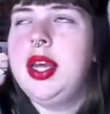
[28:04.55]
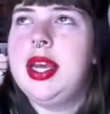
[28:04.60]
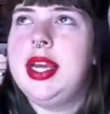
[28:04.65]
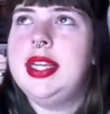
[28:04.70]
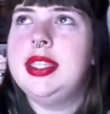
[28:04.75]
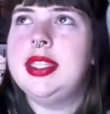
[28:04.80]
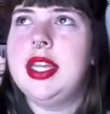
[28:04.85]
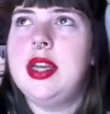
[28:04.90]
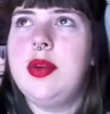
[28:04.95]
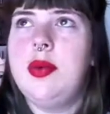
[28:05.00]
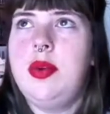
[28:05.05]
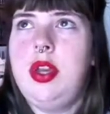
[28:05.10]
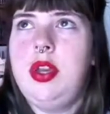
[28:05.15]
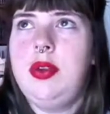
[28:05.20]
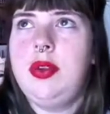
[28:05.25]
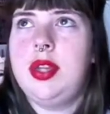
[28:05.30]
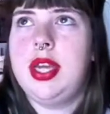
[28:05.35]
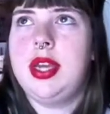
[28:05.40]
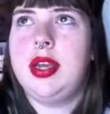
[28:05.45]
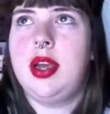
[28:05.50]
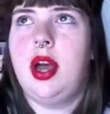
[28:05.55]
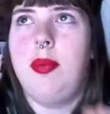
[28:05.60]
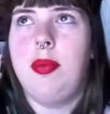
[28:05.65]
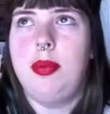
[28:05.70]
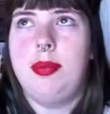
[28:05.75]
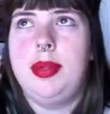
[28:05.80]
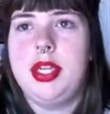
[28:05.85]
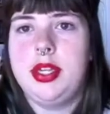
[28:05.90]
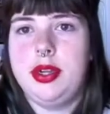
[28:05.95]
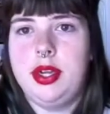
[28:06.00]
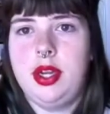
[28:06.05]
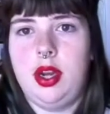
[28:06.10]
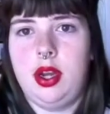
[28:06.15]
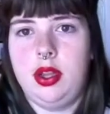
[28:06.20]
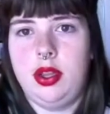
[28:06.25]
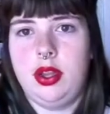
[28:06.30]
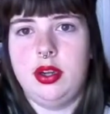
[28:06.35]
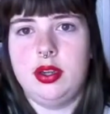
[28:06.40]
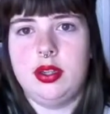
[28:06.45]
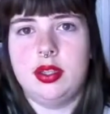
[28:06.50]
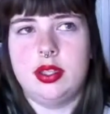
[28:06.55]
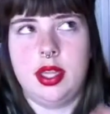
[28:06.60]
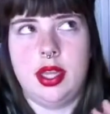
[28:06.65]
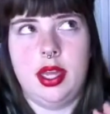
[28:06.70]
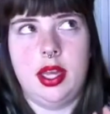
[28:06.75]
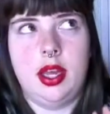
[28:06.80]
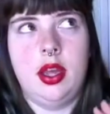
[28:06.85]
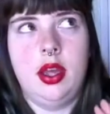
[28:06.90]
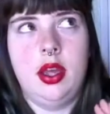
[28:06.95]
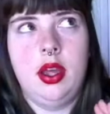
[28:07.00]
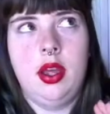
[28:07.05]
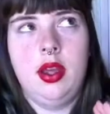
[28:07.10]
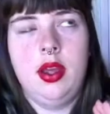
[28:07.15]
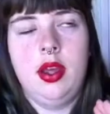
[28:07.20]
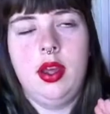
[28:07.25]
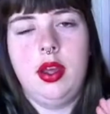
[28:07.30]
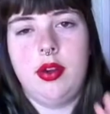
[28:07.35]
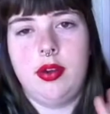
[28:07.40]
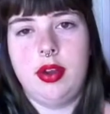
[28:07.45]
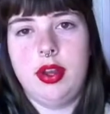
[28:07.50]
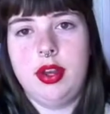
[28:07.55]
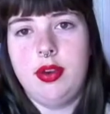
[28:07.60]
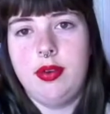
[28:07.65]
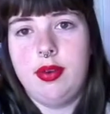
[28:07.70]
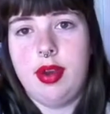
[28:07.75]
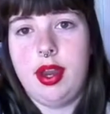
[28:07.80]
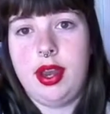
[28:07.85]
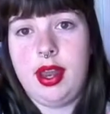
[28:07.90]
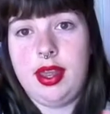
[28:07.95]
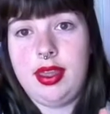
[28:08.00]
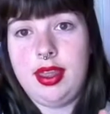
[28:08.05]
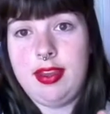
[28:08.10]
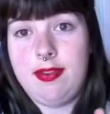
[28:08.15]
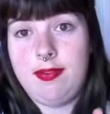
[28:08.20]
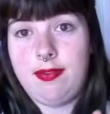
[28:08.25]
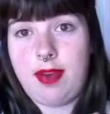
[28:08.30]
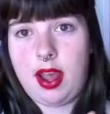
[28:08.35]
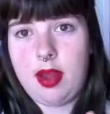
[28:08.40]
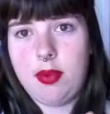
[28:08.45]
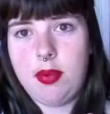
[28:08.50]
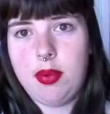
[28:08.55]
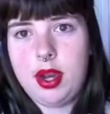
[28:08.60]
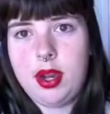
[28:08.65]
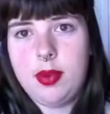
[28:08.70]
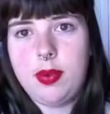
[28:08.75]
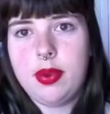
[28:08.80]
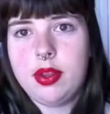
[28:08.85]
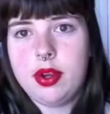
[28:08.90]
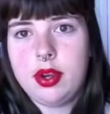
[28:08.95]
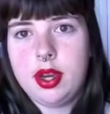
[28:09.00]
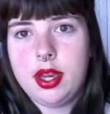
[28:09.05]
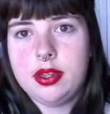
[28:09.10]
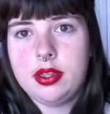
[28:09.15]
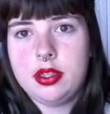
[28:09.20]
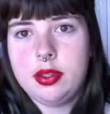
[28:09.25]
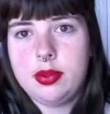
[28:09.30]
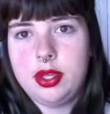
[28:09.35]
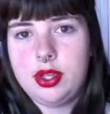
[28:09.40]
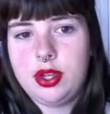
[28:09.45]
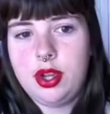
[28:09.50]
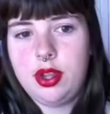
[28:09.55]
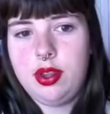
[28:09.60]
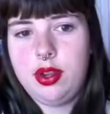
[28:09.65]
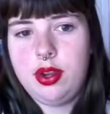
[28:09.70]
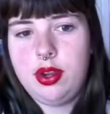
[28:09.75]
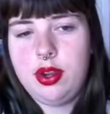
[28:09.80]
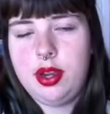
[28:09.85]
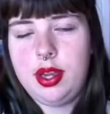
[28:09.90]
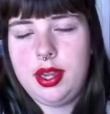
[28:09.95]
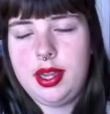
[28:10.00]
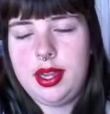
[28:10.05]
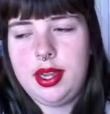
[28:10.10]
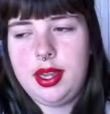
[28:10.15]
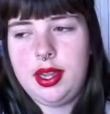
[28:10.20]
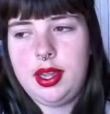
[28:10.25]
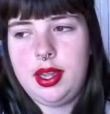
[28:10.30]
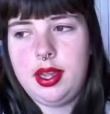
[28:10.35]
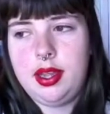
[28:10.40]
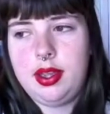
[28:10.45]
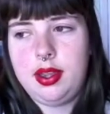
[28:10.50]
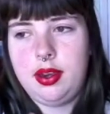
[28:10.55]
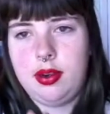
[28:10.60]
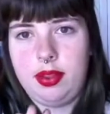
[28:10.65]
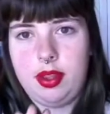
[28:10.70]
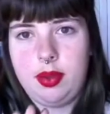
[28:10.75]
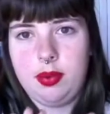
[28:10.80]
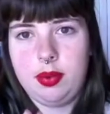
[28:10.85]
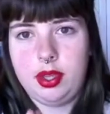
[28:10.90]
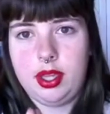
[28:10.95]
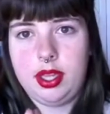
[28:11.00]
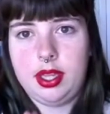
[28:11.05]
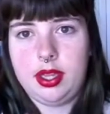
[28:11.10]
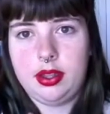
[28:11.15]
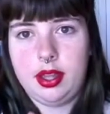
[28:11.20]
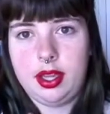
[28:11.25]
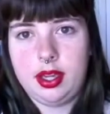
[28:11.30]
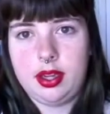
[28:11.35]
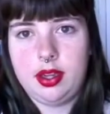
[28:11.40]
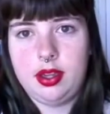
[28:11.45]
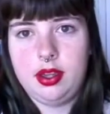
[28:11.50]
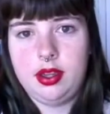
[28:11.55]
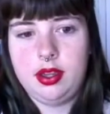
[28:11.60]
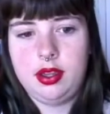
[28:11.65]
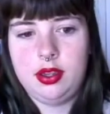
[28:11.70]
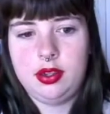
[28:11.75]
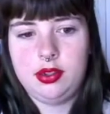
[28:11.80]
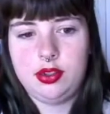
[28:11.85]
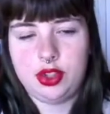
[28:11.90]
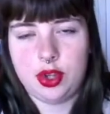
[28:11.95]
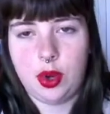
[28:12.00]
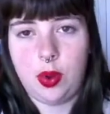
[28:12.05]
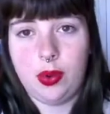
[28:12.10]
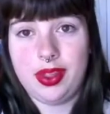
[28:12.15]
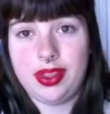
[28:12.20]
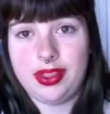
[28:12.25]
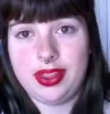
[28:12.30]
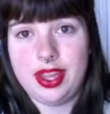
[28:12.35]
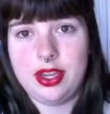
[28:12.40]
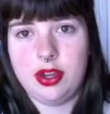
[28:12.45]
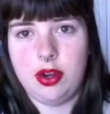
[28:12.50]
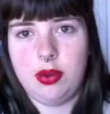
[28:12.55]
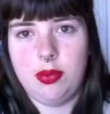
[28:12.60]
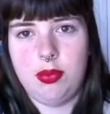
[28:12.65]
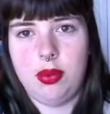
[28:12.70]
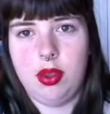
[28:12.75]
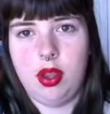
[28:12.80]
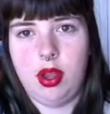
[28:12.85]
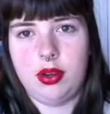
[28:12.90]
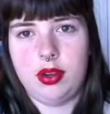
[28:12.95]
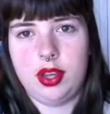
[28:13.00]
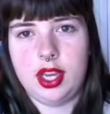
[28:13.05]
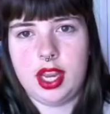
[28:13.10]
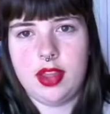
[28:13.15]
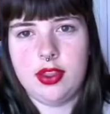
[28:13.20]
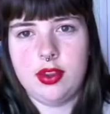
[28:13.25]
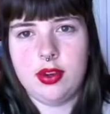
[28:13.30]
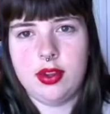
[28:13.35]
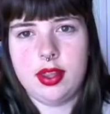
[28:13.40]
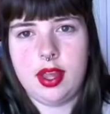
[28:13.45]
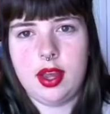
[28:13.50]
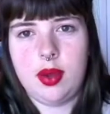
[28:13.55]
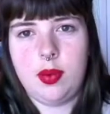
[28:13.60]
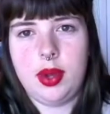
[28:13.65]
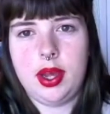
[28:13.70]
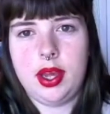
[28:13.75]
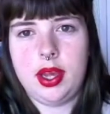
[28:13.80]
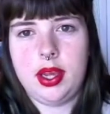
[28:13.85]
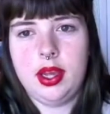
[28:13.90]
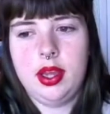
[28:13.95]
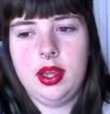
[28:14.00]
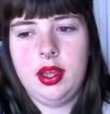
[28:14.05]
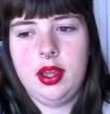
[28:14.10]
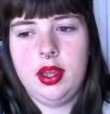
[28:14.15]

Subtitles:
It's like when you take complementary colors like green and red and they vibrate when they're next to each other. You know, they really like show that they don't belong together in that way.